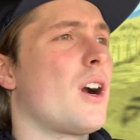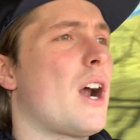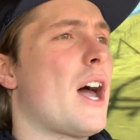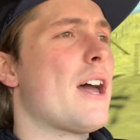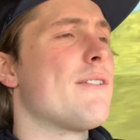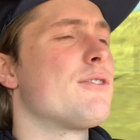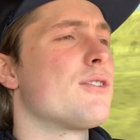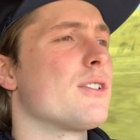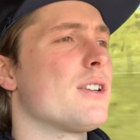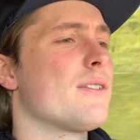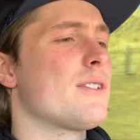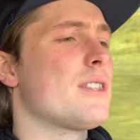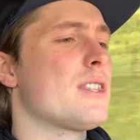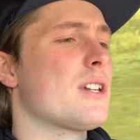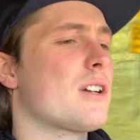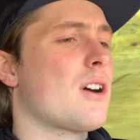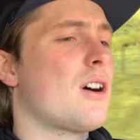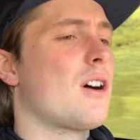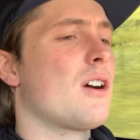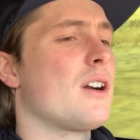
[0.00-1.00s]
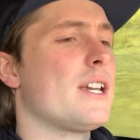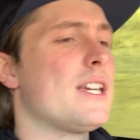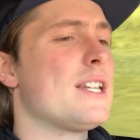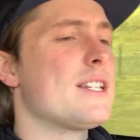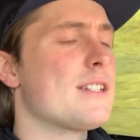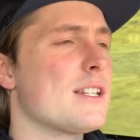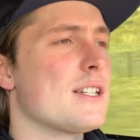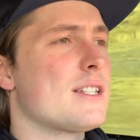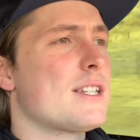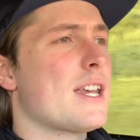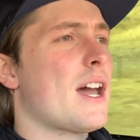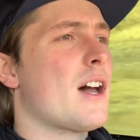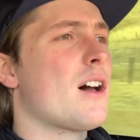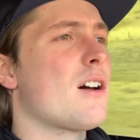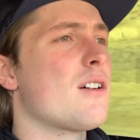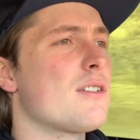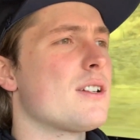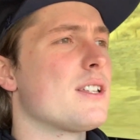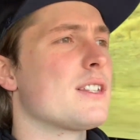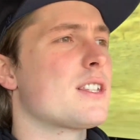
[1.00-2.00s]
I've driven the car into
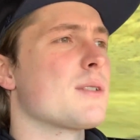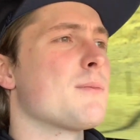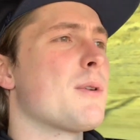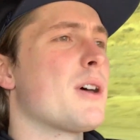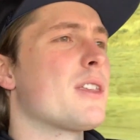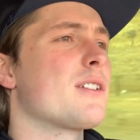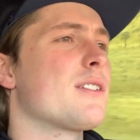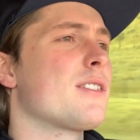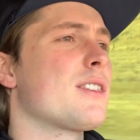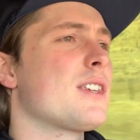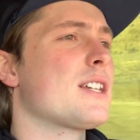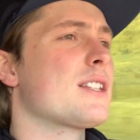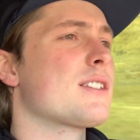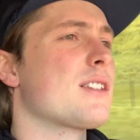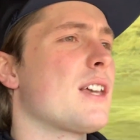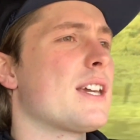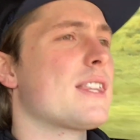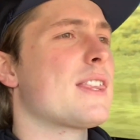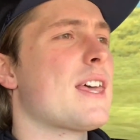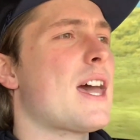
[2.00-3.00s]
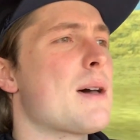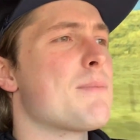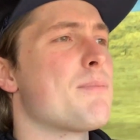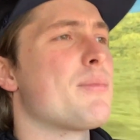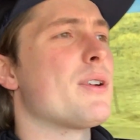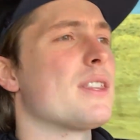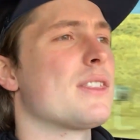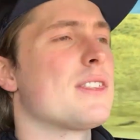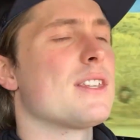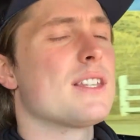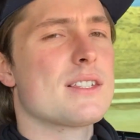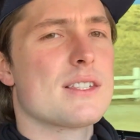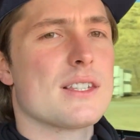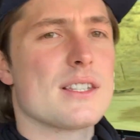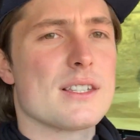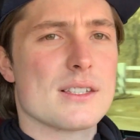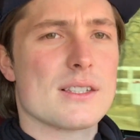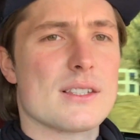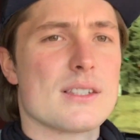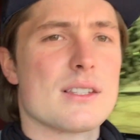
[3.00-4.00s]
town and some other things like that, but this
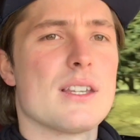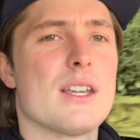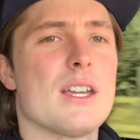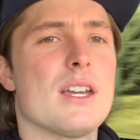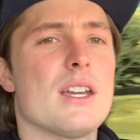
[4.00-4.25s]
is